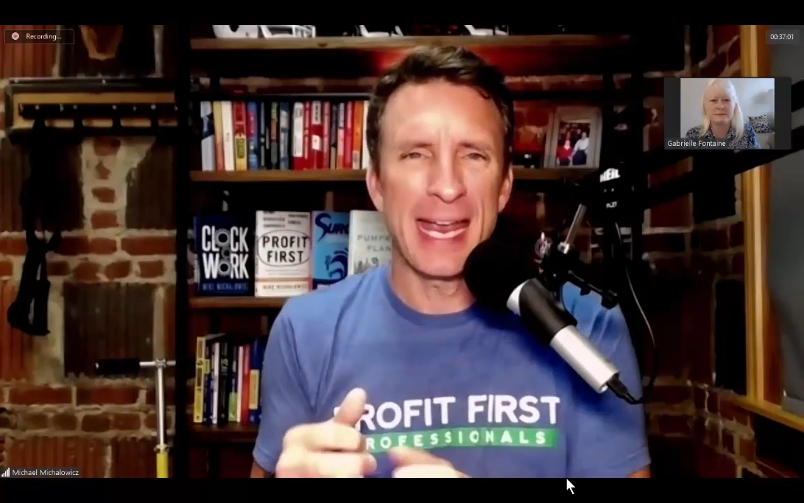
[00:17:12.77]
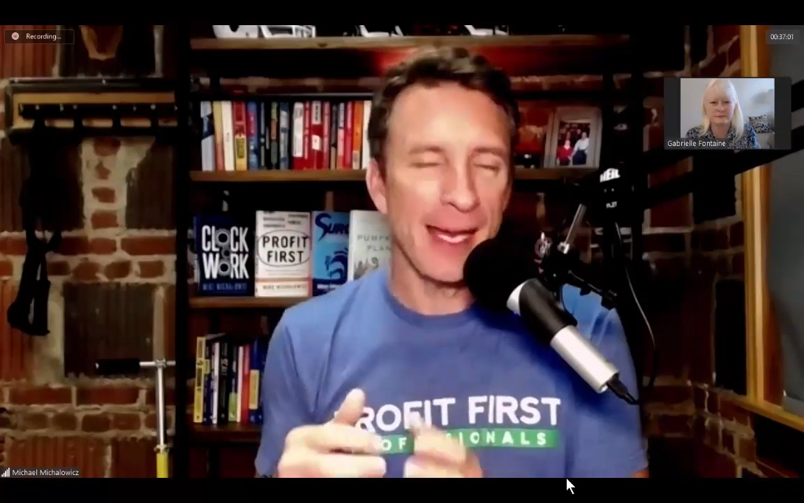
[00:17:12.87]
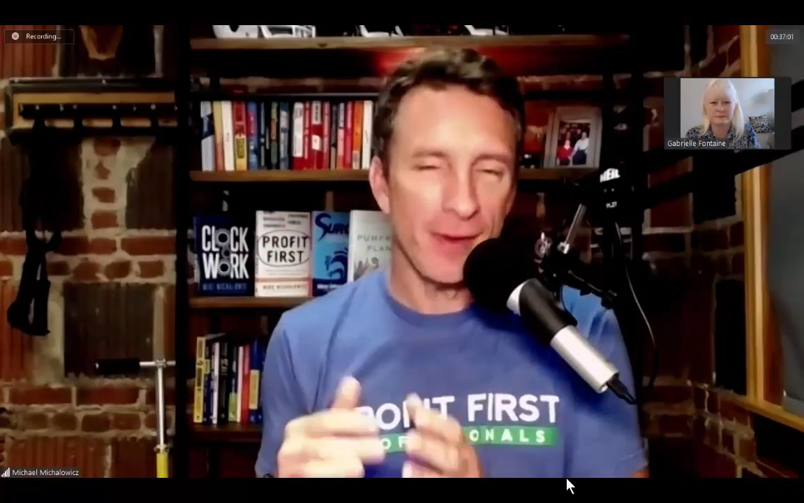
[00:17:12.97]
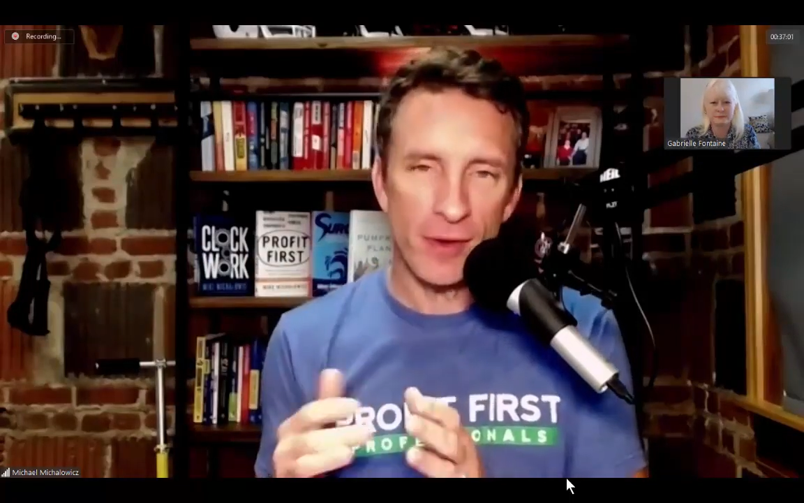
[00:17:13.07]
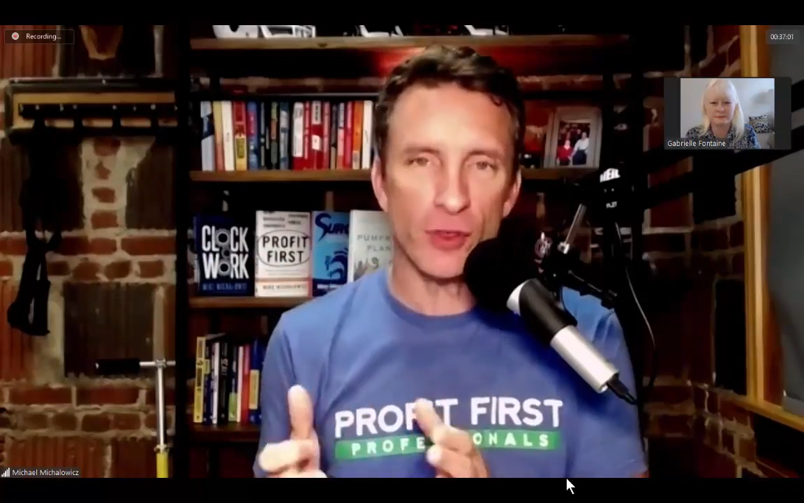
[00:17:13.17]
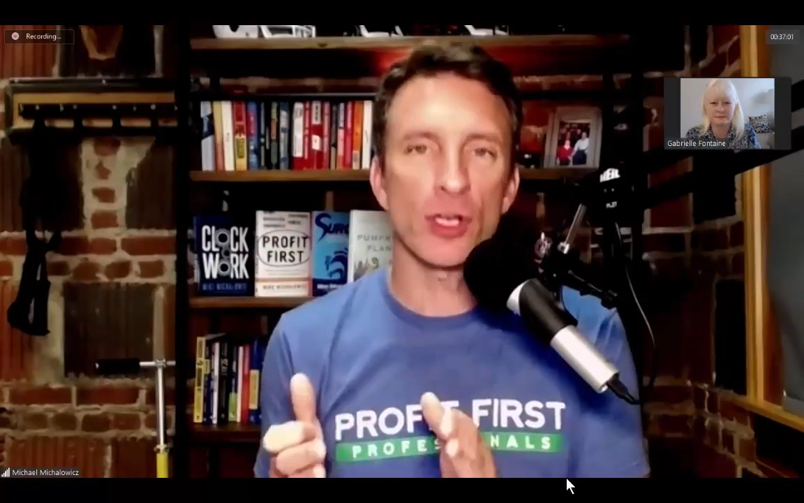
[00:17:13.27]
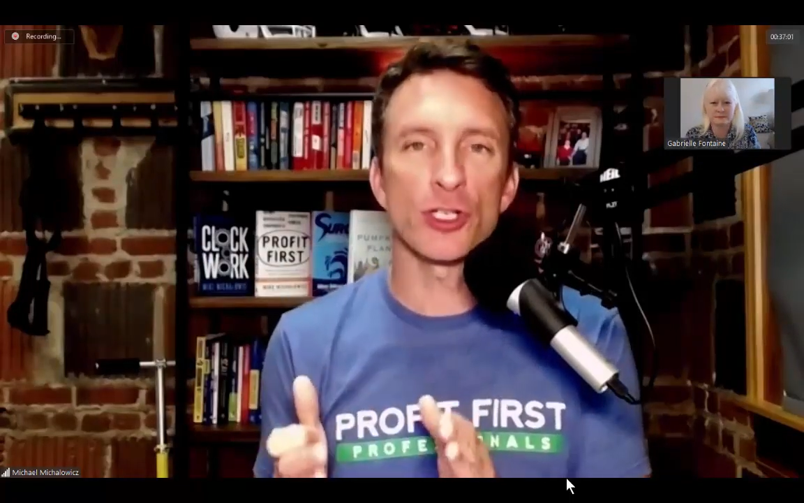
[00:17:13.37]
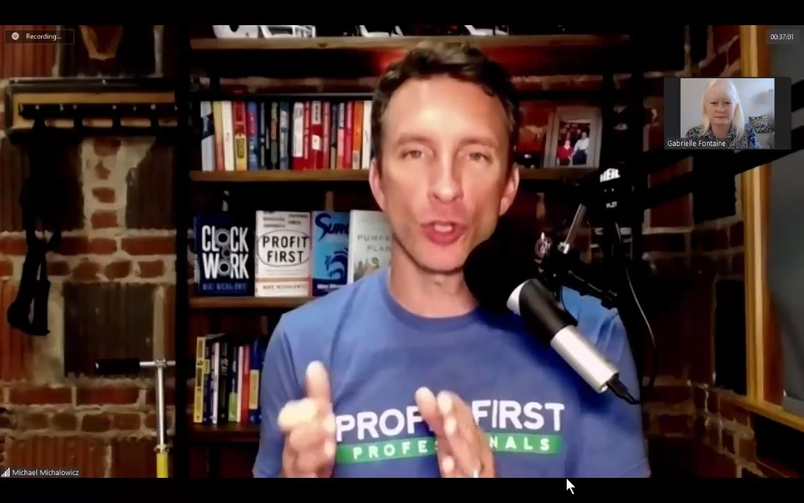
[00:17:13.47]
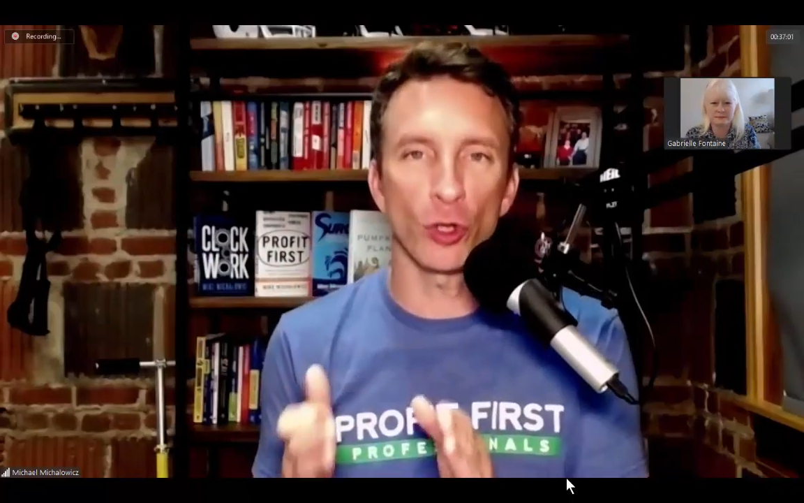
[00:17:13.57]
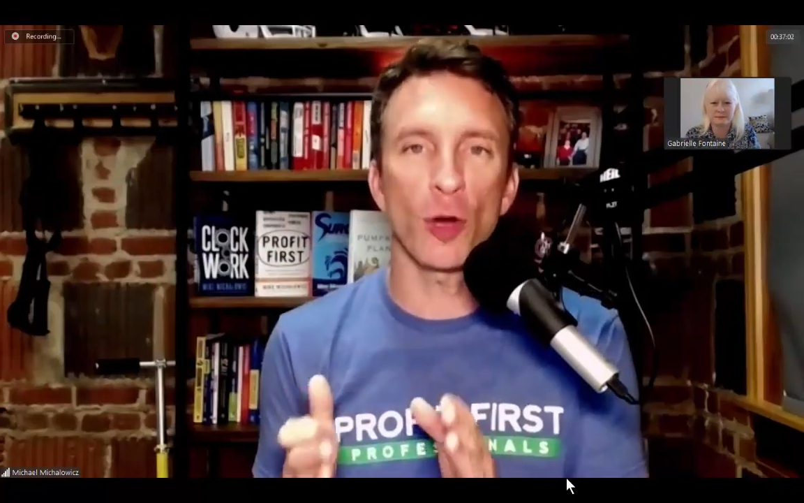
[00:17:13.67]
Even if you're a
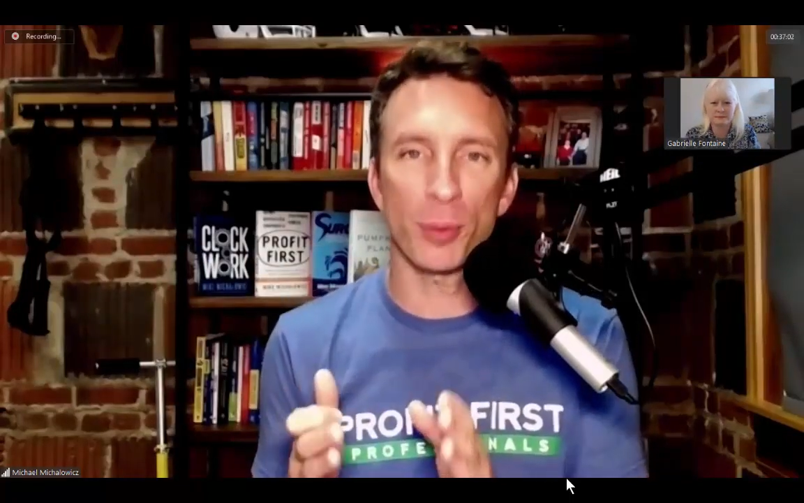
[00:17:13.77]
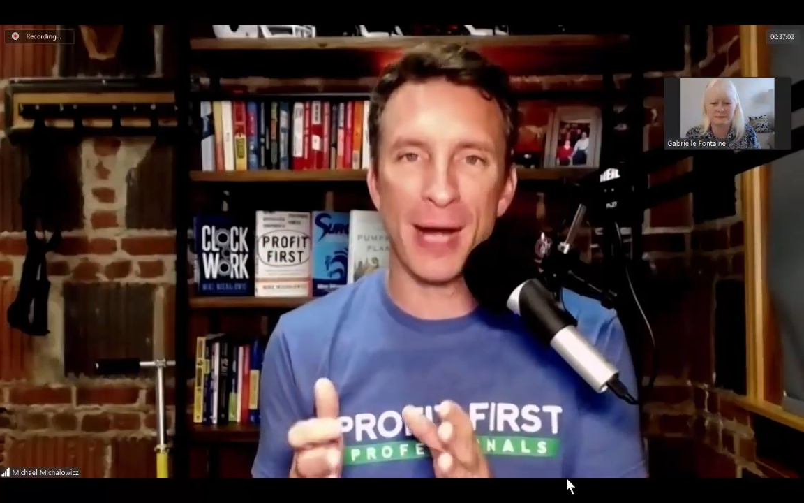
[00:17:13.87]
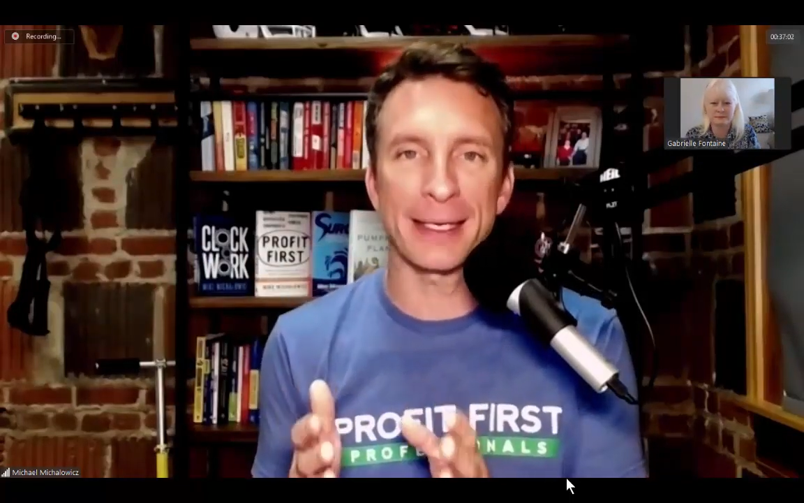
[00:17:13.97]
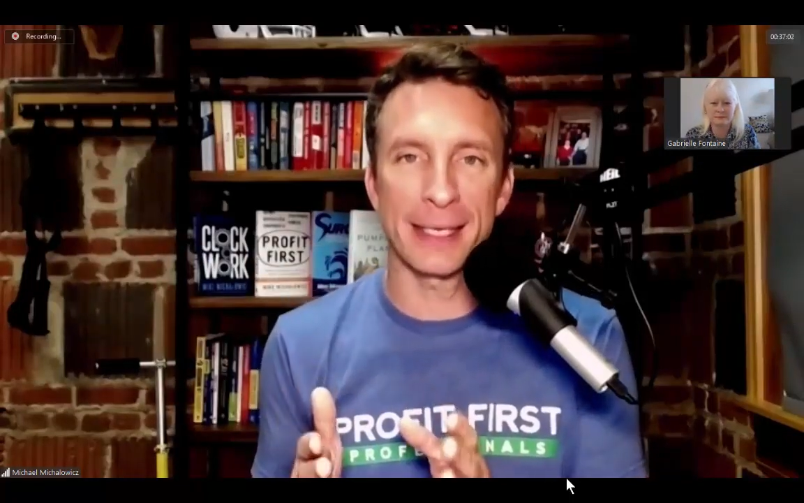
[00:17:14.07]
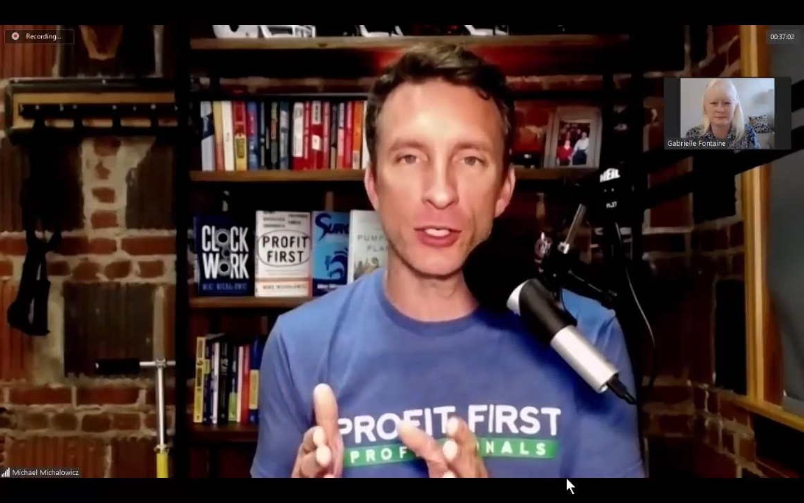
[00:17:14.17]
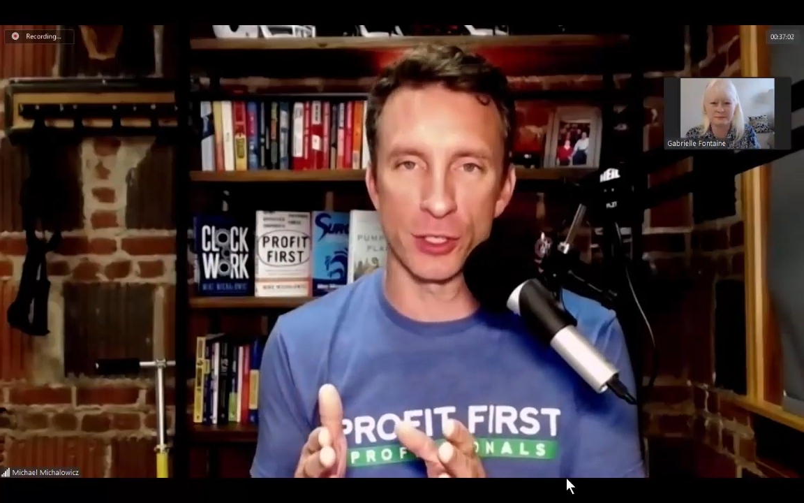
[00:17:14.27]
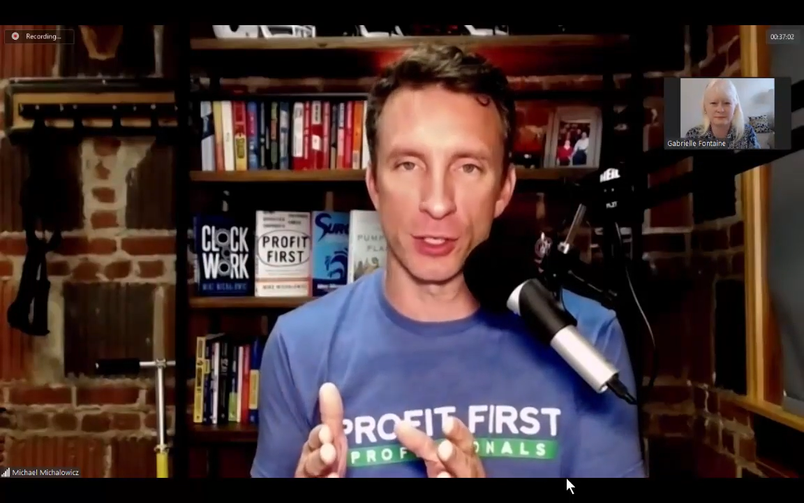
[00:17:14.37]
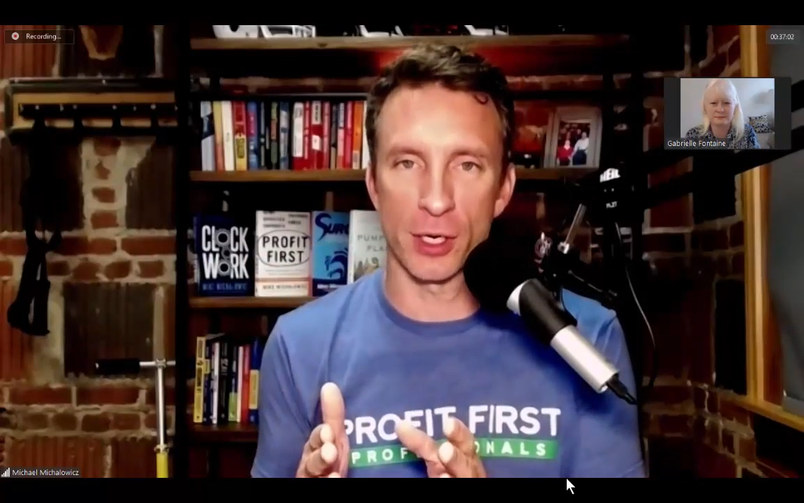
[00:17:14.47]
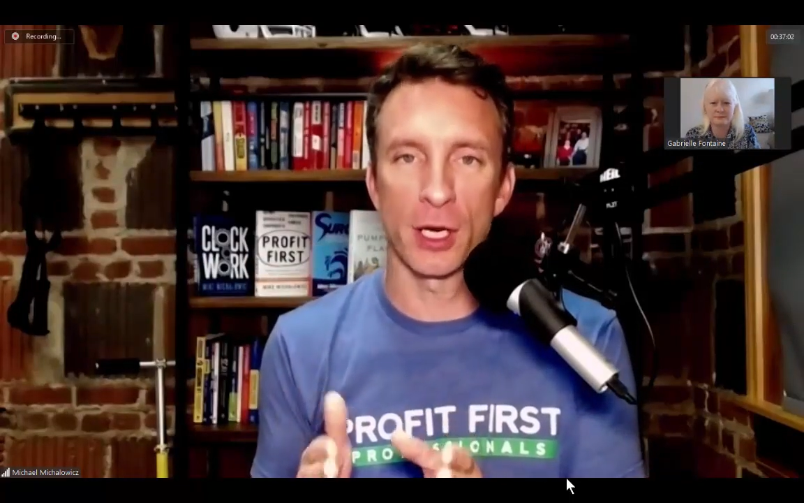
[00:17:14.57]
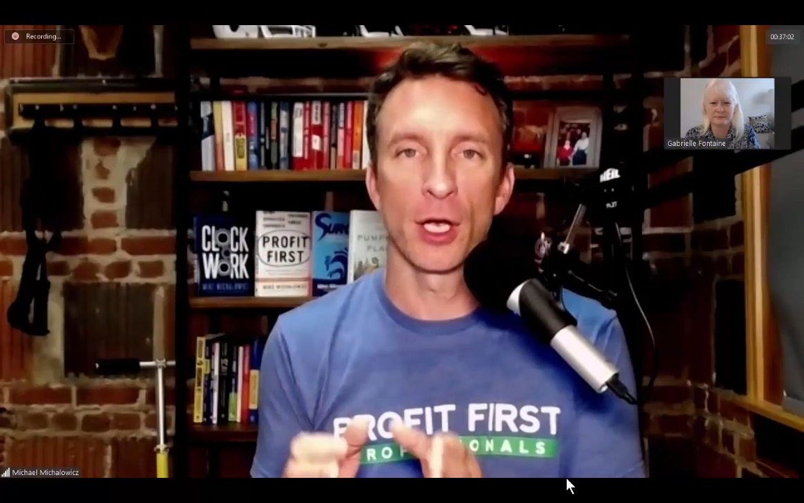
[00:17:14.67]
solo practitioner,